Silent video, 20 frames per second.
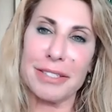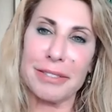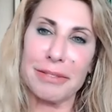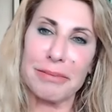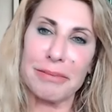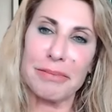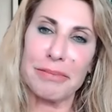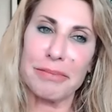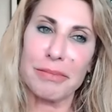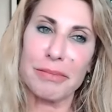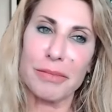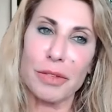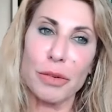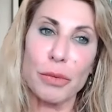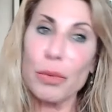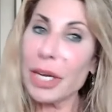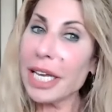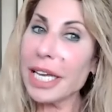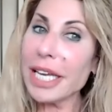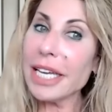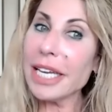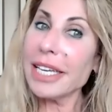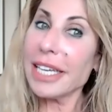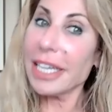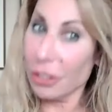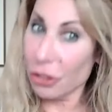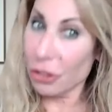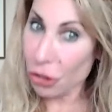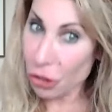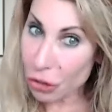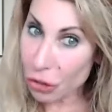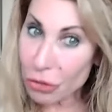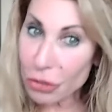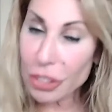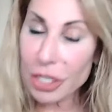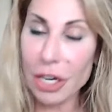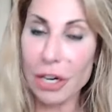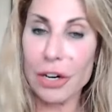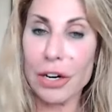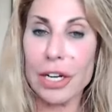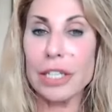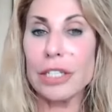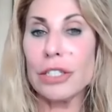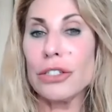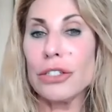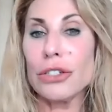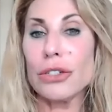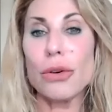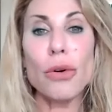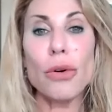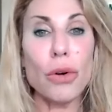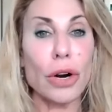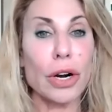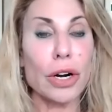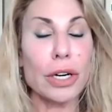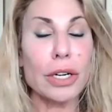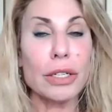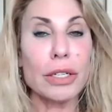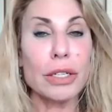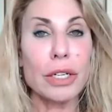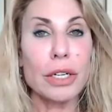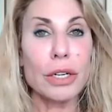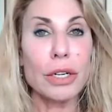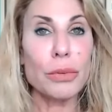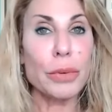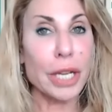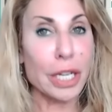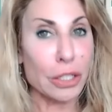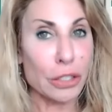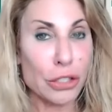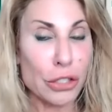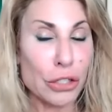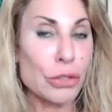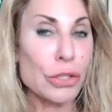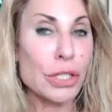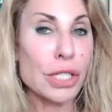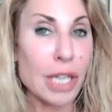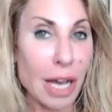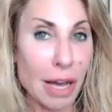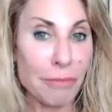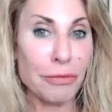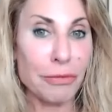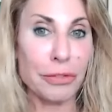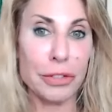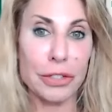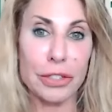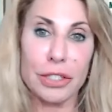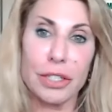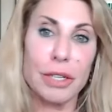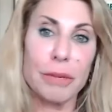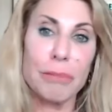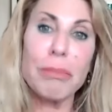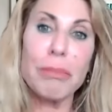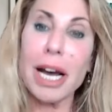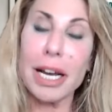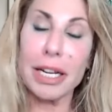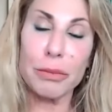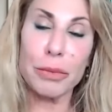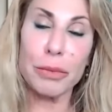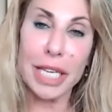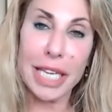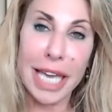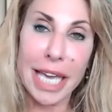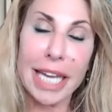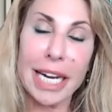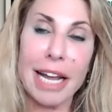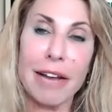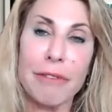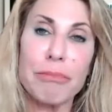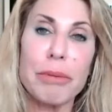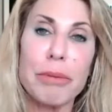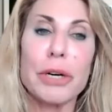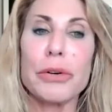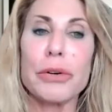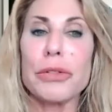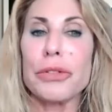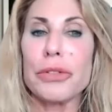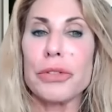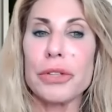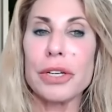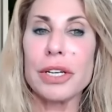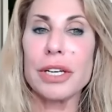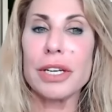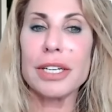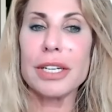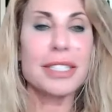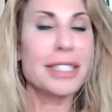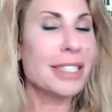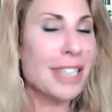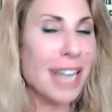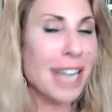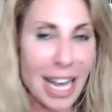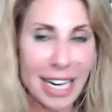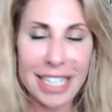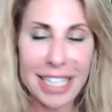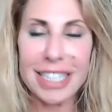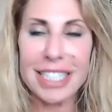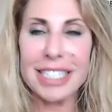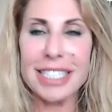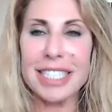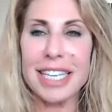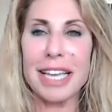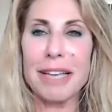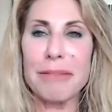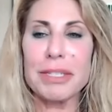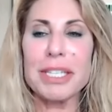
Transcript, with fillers: We can choose courage or we can choose comfort, but we can't have both, not at the same time.